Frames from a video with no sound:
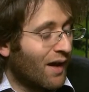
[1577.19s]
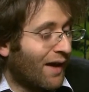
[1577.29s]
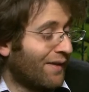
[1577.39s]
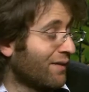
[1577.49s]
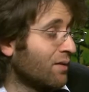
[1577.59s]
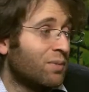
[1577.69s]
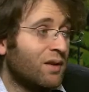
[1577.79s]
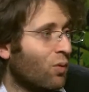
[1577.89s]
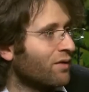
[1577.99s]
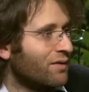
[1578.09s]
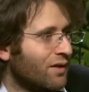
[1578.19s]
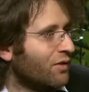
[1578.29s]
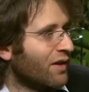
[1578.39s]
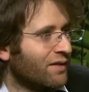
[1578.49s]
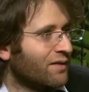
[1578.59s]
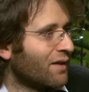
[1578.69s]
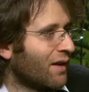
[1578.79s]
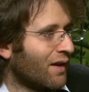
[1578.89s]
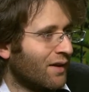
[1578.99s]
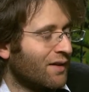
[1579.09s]
And there simply wasn't interest.
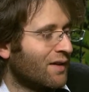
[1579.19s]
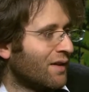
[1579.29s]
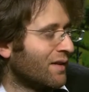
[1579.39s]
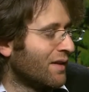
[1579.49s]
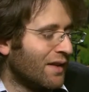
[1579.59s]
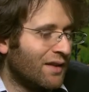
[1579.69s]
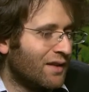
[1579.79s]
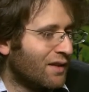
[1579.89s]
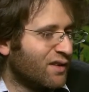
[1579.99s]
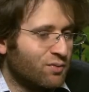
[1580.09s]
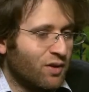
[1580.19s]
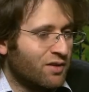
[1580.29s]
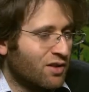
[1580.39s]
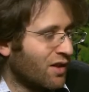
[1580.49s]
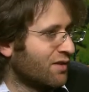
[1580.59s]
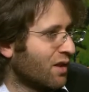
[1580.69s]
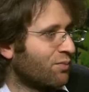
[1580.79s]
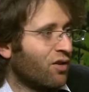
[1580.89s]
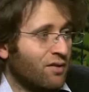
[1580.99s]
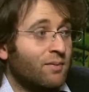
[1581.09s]
The Indians were charging
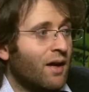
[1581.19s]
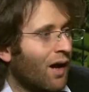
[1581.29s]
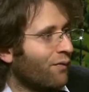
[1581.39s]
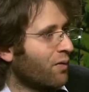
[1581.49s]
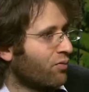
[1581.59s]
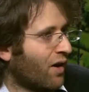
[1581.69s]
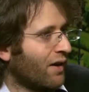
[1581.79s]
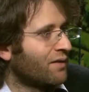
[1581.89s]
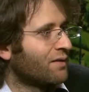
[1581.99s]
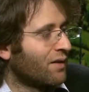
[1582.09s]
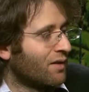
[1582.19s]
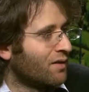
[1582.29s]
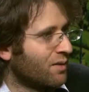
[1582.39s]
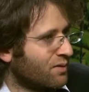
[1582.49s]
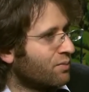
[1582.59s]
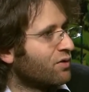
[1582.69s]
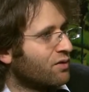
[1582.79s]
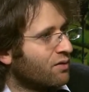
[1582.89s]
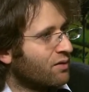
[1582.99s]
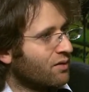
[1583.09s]
approximately half the price that the Egyptian
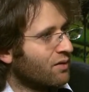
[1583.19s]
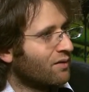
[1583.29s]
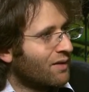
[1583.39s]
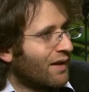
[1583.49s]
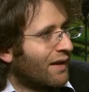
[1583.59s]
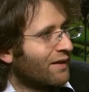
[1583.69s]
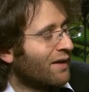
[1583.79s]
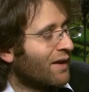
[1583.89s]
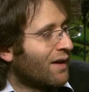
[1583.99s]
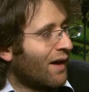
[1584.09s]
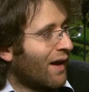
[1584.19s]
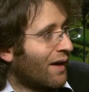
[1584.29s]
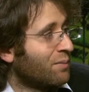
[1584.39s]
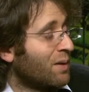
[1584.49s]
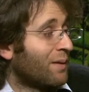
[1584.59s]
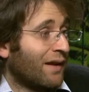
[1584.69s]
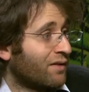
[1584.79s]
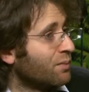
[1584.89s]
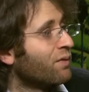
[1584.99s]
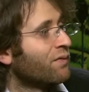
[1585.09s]
producers could sell at, and people
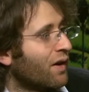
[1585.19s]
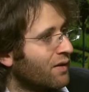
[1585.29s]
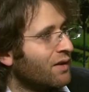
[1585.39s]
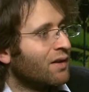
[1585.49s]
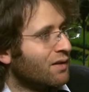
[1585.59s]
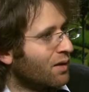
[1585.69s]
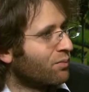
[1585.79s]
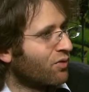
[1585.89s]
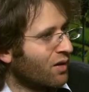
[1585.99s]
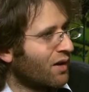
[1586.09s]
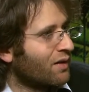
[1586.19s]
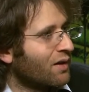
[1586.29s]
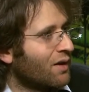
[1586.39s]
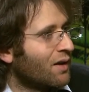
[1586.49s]
actually preferred the Indian product.